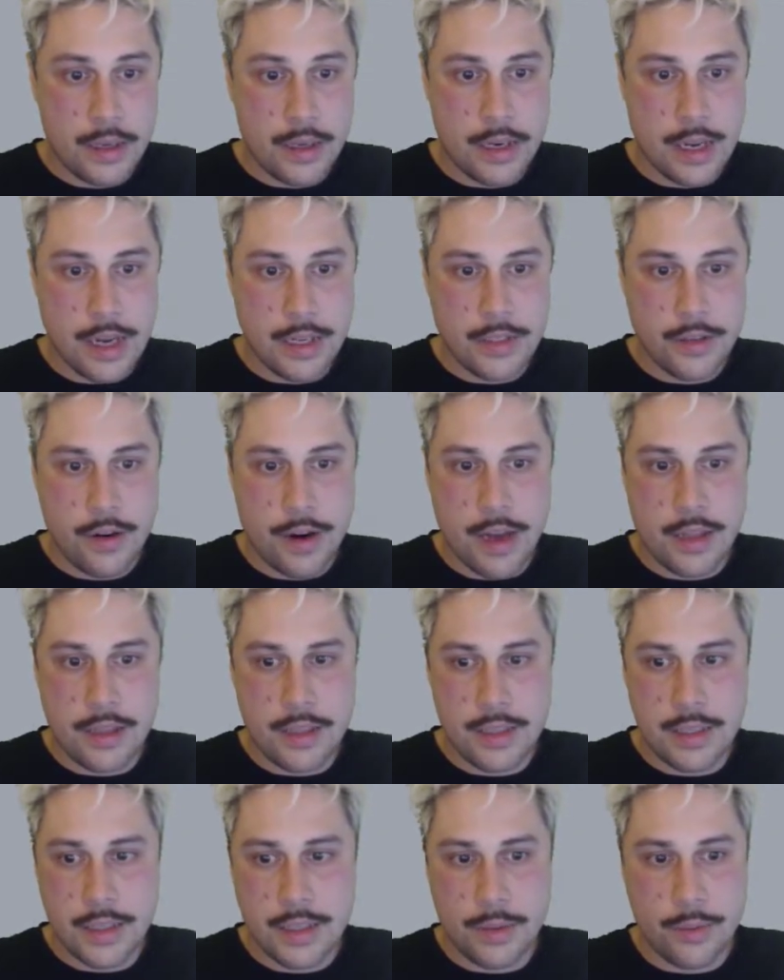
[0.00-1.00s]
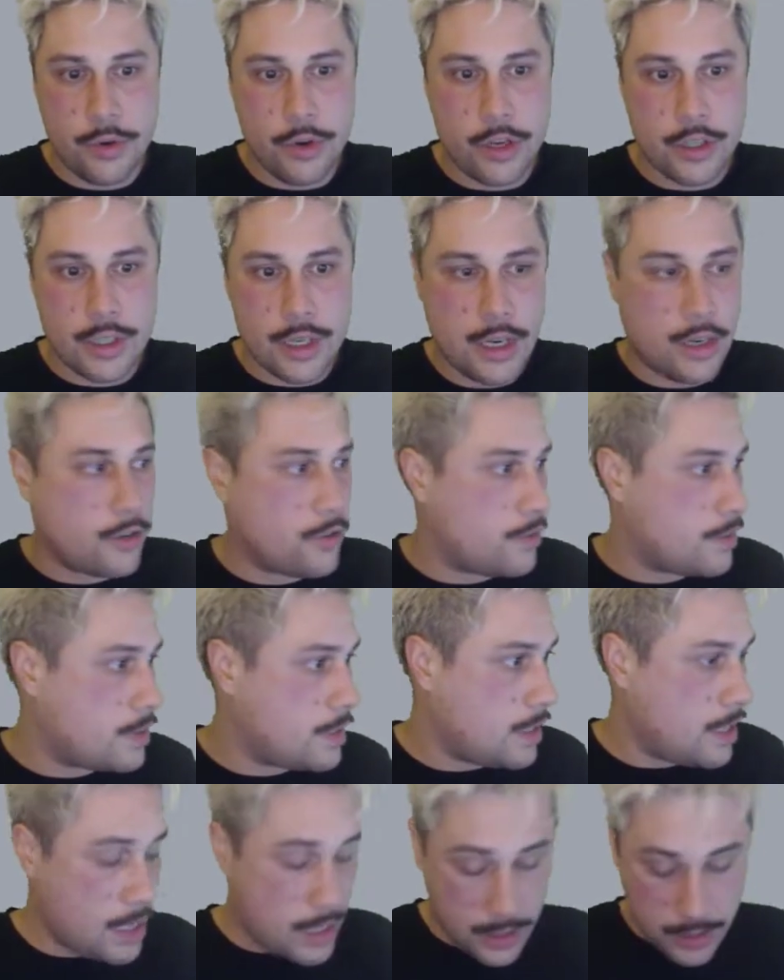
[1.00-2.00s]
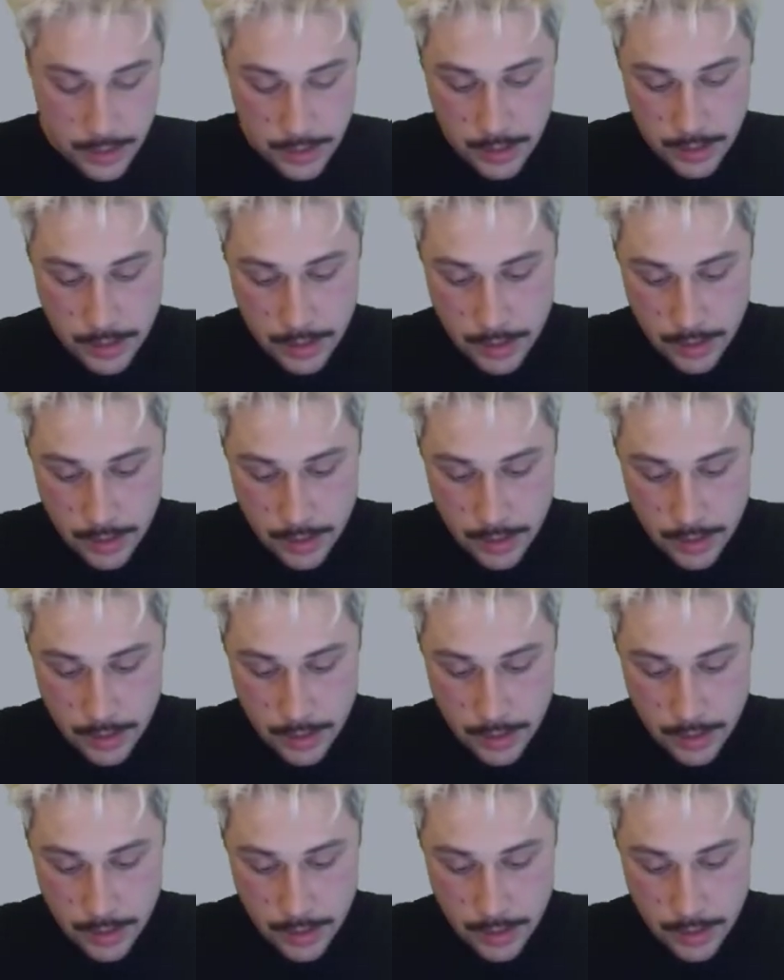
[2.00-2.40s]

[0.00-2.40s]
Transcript: Now it's alright, this hasn't worked 100%.